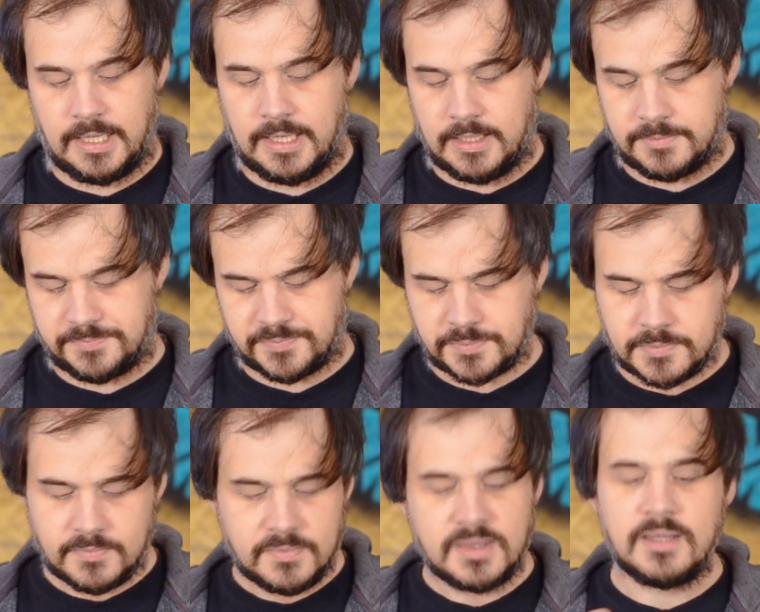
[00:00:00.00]
here,
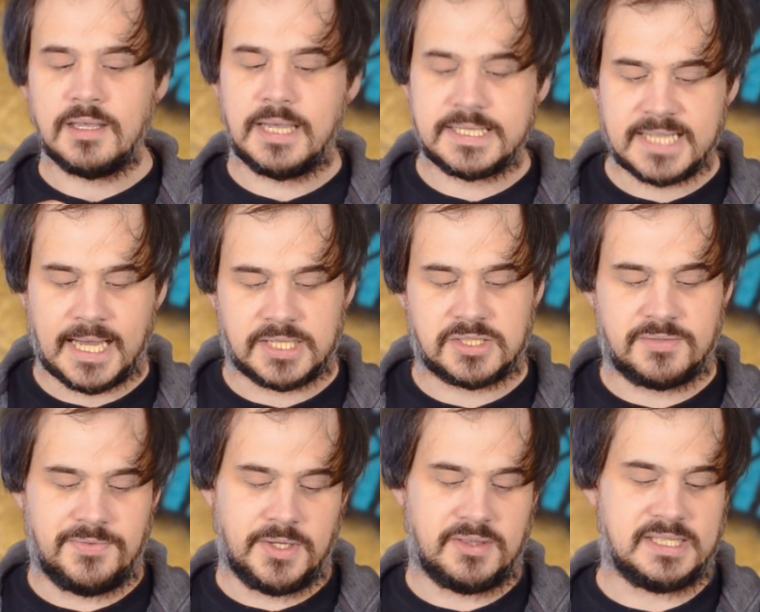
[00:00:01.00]
attached
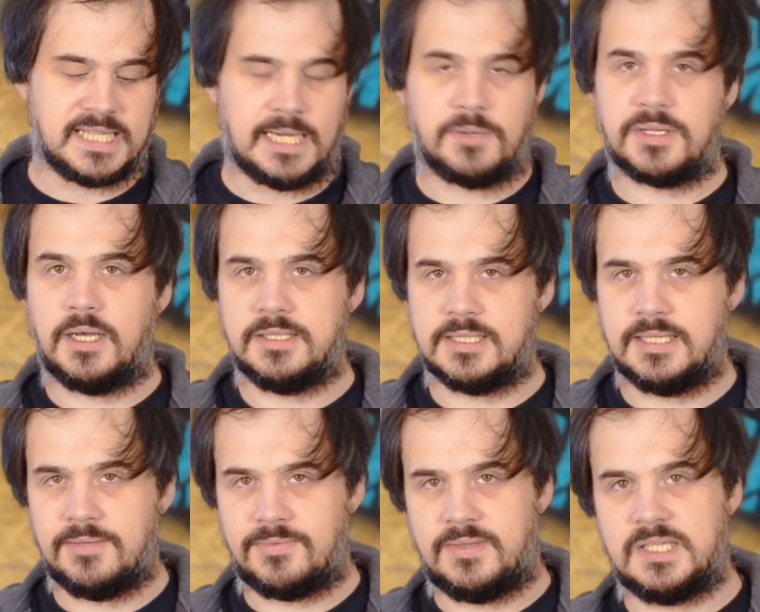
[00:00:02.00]
further down
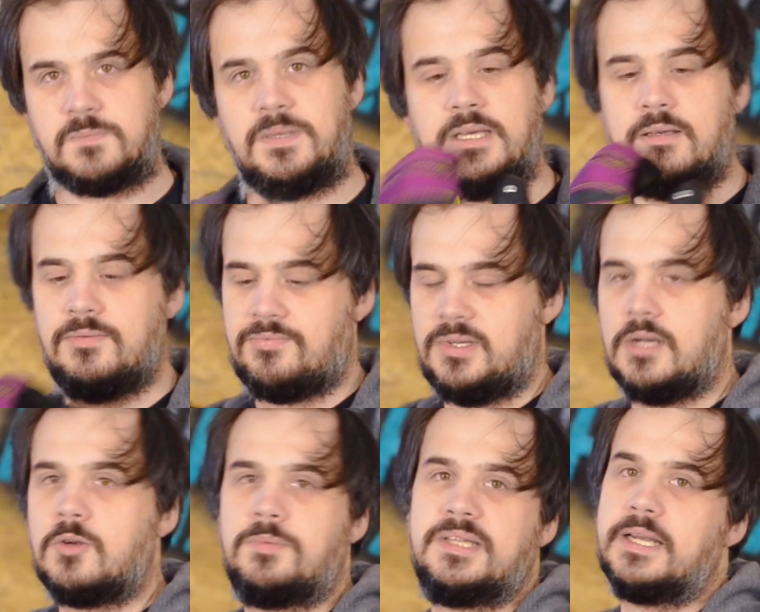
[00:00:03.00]
underneath this bit of
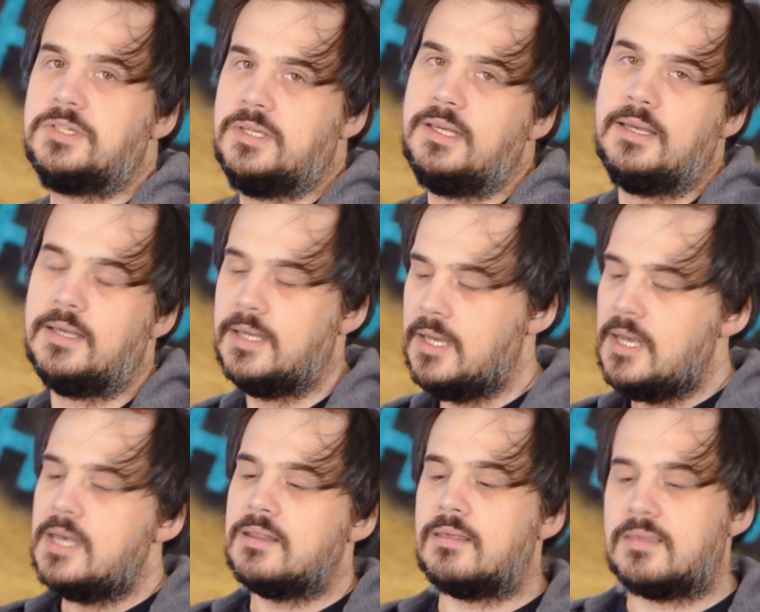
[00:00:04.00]
knuckle protection here.
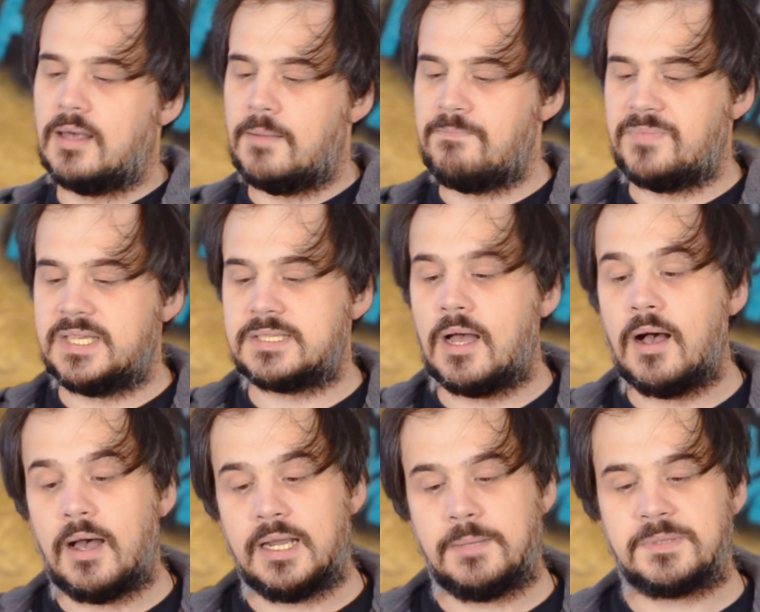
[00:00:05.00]
The thumb is
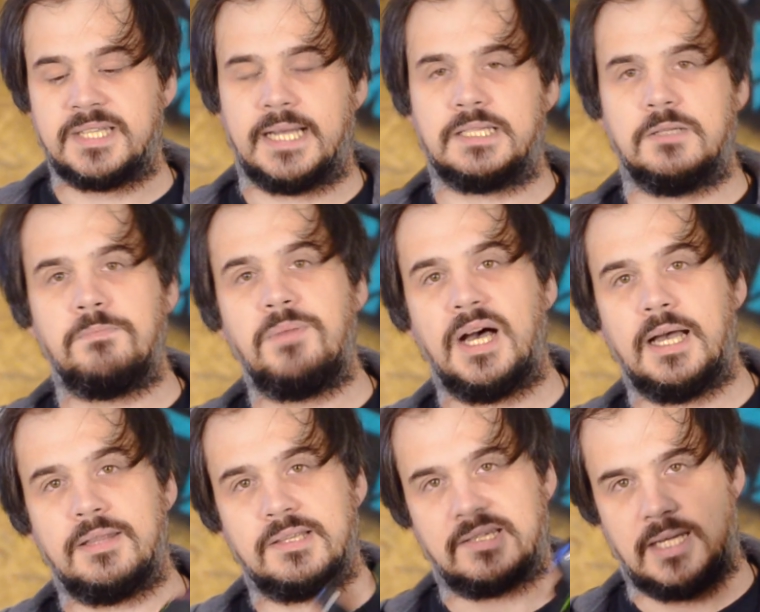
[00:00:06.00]
highly protected, but
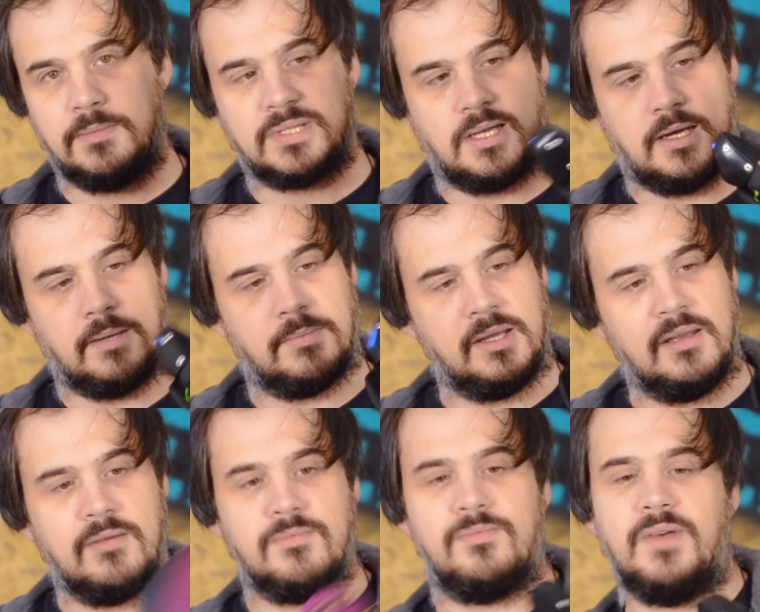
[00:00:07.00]
at the same time,
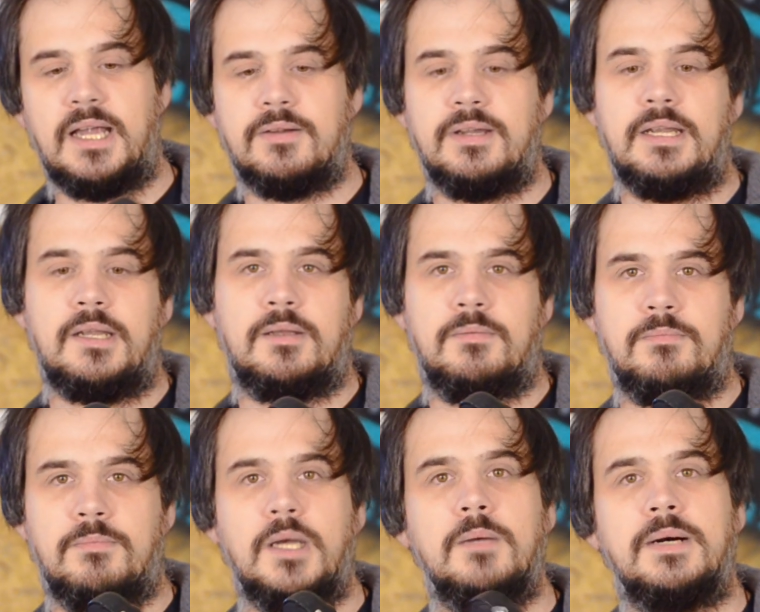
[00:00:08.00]
very
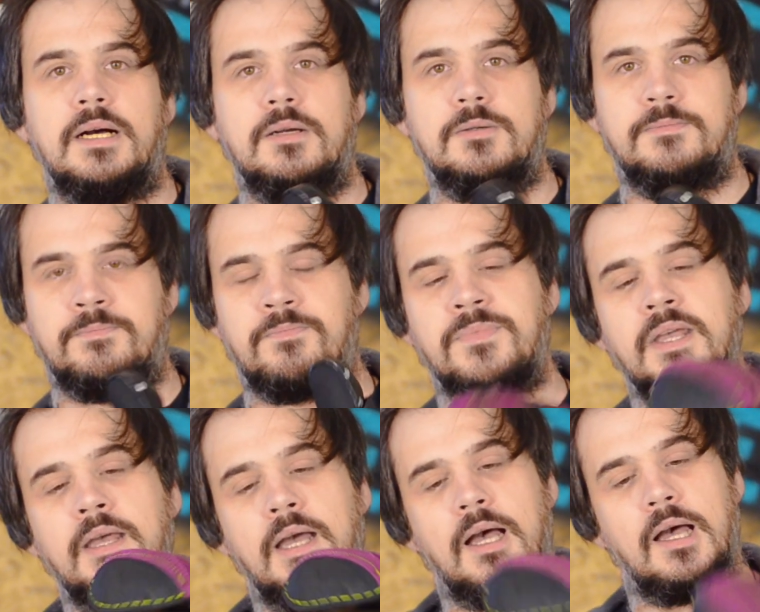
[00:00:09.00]
mobile.
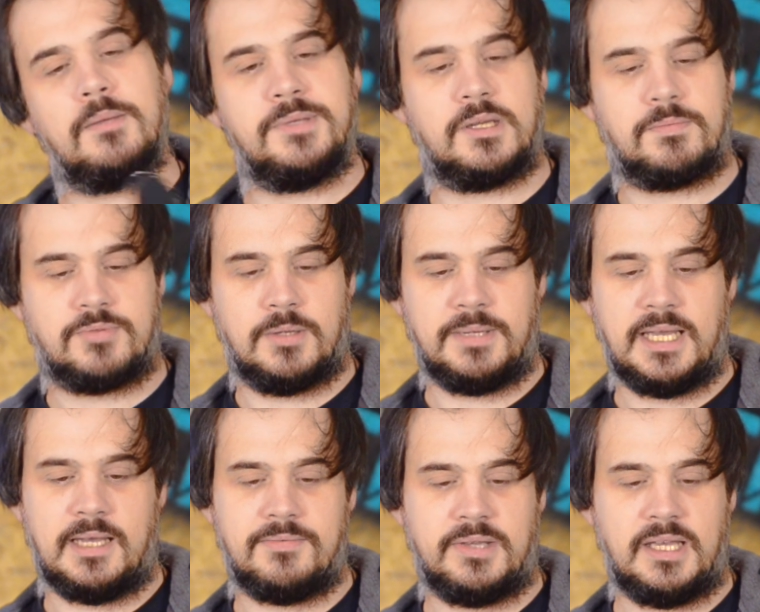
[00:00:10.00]
You could probably
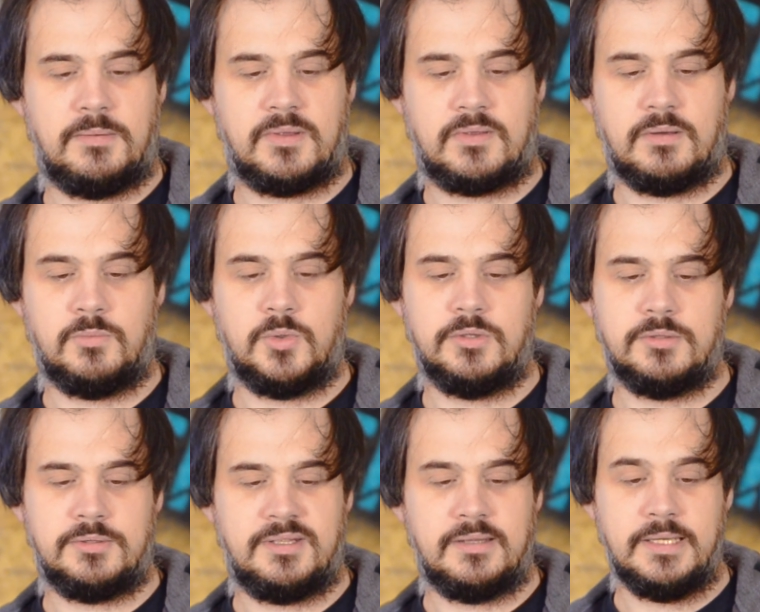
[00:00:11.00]
have, again, a thumb war
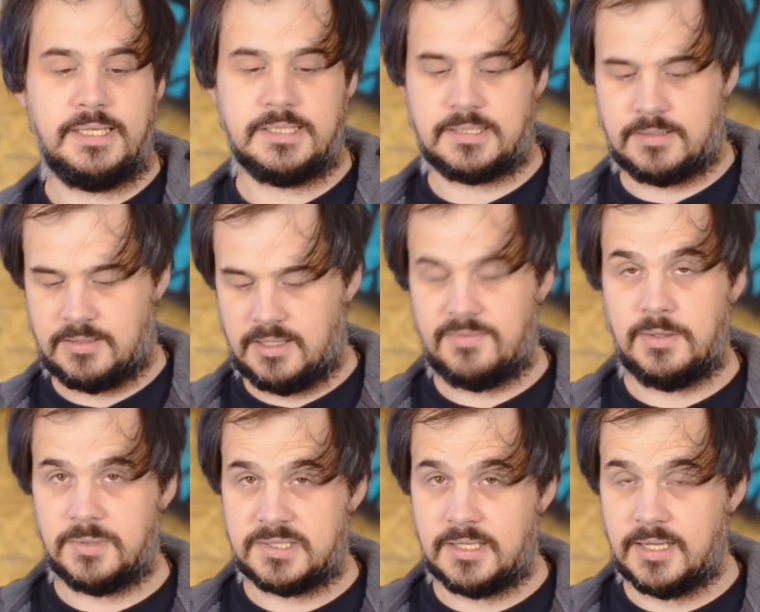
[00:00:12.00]
in these if it
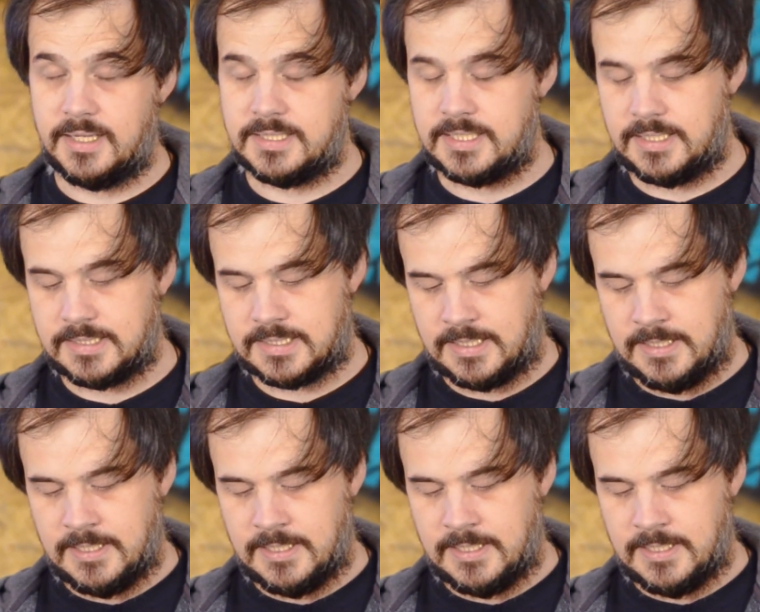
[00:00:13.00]
was the 90s.